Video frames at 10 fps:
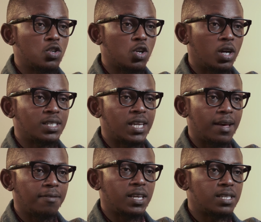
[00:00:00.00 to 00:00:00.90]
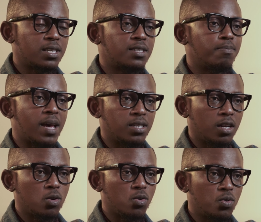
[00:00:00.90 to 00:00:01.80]
do not have a
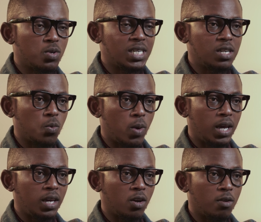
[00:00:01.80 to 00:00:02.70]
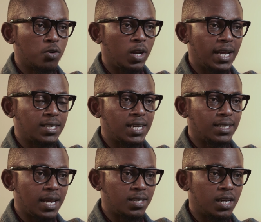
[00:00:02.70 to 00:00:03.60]
systematic or routine way of collecting
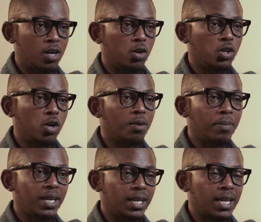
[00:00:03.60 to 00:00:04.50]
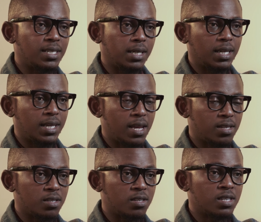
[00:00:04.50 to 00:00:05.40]
data on non-medically attended
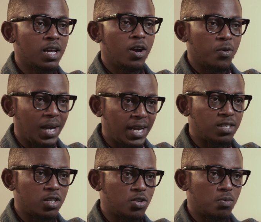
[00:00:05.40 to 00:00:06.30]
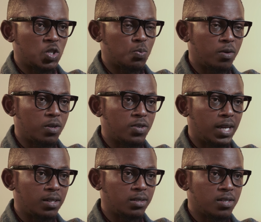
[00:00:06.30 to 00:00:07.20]
cases related to
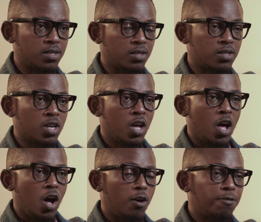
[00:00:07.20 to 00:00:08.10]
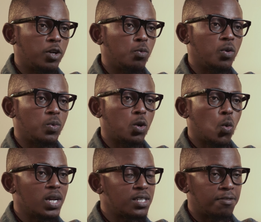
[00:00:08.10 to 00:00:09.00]
respiratory illnesses. Often when we
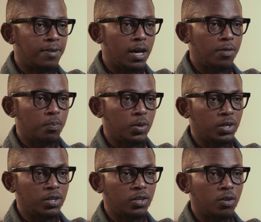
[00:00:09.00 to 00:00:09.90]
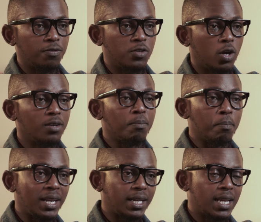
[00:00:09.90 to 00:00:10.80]
quantify the burden of
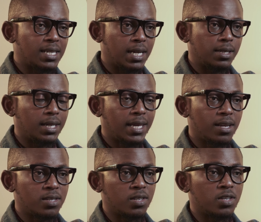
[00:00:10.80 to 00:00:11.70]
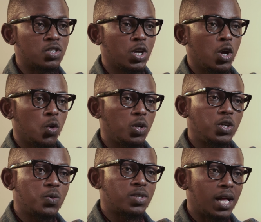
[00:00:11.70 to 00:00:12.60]
non-medically attended cases, we
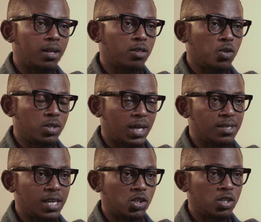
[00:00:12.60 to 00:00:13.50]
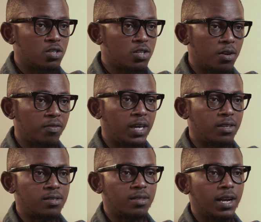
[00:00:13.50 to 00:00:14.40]
use health utilization
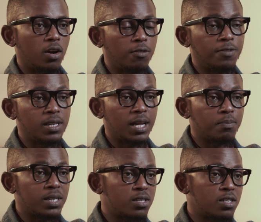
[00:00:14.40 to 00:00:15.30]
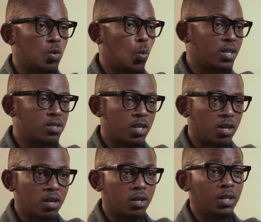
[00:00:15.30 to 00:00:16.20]
surveys that are often administered once a
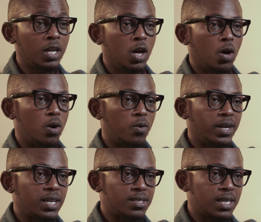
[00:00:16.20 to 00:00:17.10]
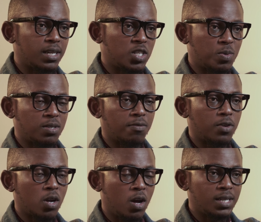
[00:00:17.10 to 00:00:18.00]
year or in a
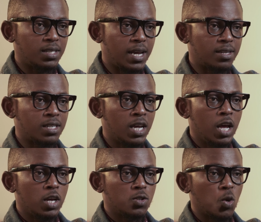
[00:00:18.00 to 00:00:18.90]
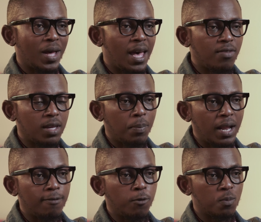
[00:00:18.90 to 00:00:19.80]
study-specific context. So by having a
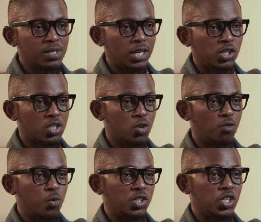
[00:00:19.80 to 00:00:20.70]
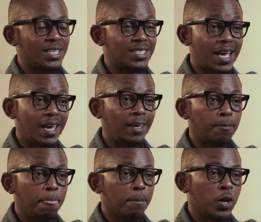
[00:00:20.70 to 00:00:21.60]
platform such as
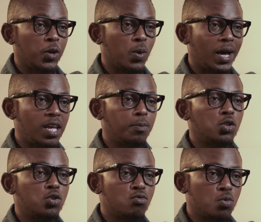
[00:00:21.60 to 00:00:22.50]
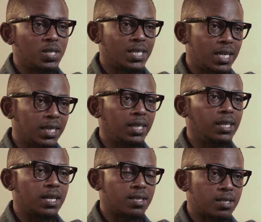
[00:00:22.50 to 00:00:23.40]
CoughWatchSA, you are able to
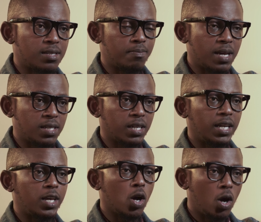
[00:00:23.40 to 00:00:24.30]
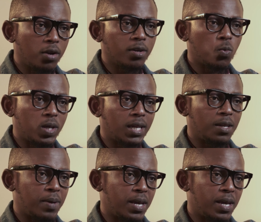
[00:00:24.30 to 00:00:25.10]
routinely and systematically on a weekly